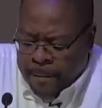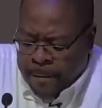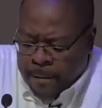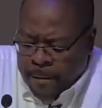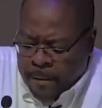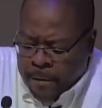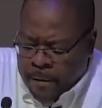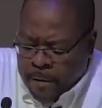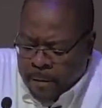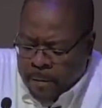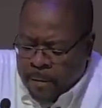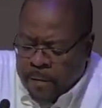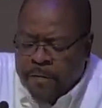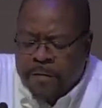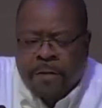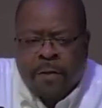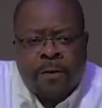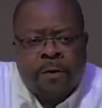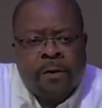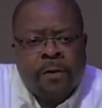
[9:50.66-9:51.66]
Miss
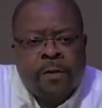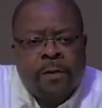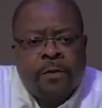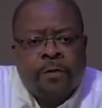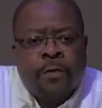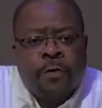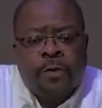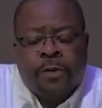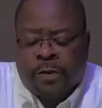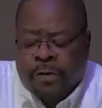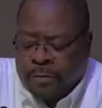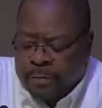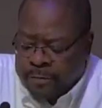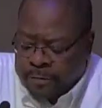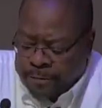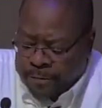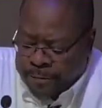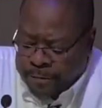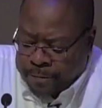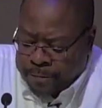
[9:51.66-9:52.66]
Carolyn Yoder,
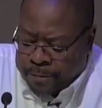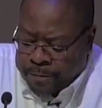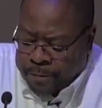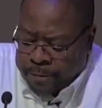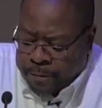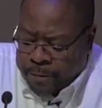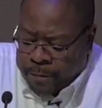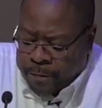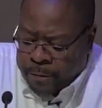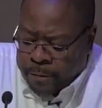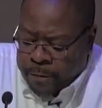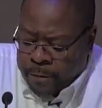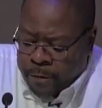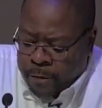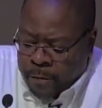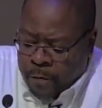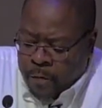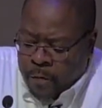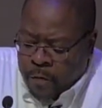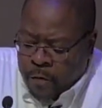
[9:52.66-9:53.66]
who
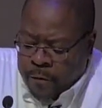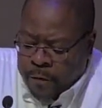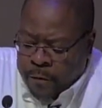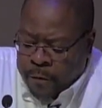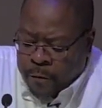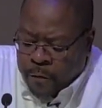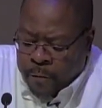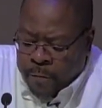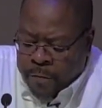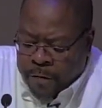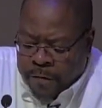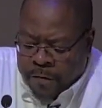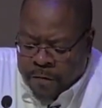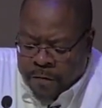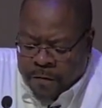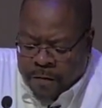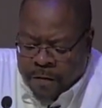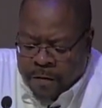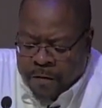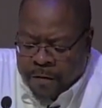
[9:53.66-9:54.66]
oversaw missions
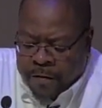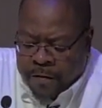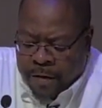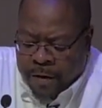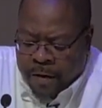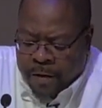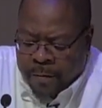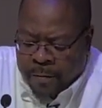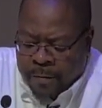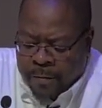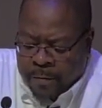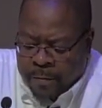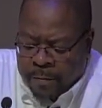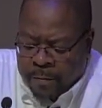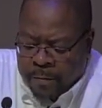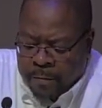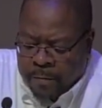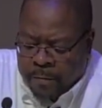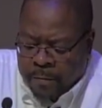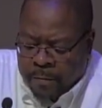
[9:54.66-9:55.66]
at the time,
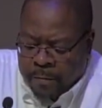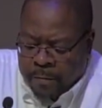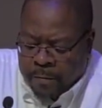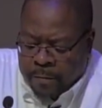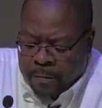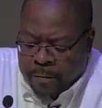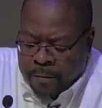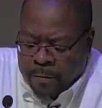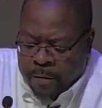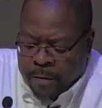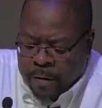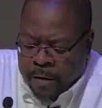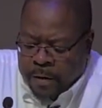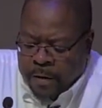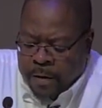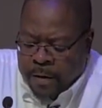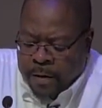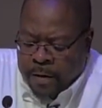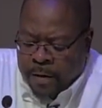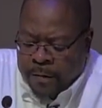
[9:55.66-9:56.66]
had
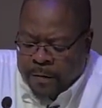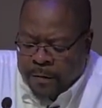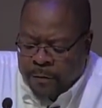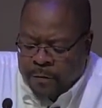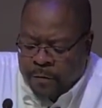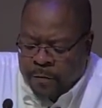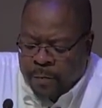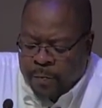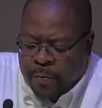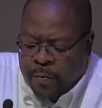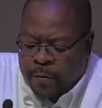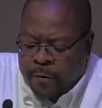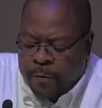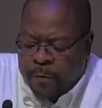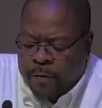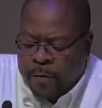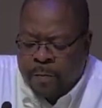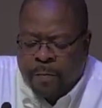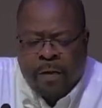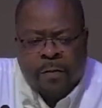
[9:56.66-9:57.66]
nothing to report for the
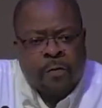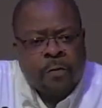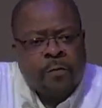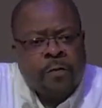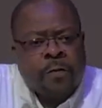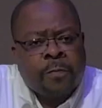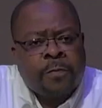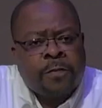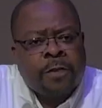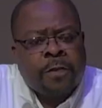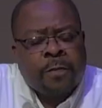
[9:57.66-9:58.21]
month of September.